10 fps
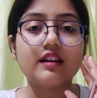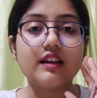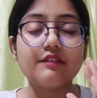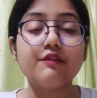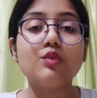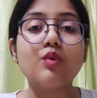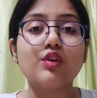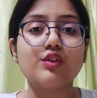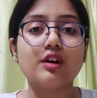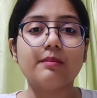if you
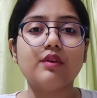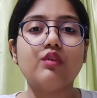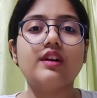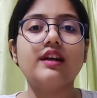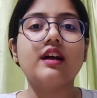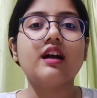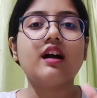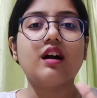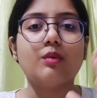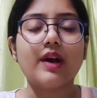want to upload
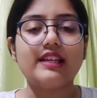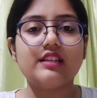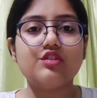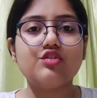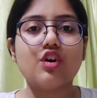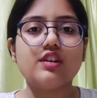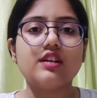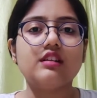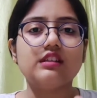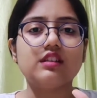a YT short,
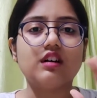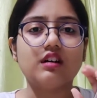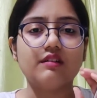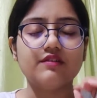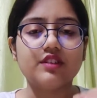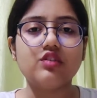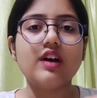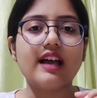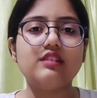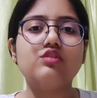the video
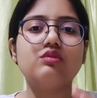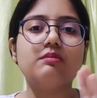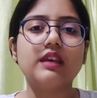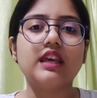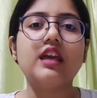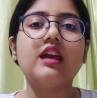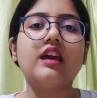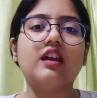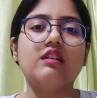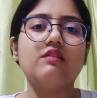has to be
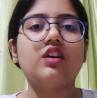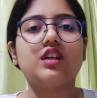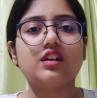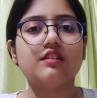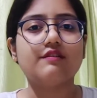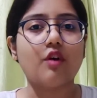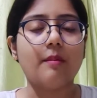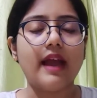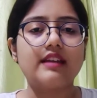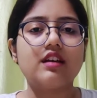in vertical
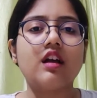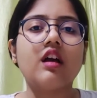format,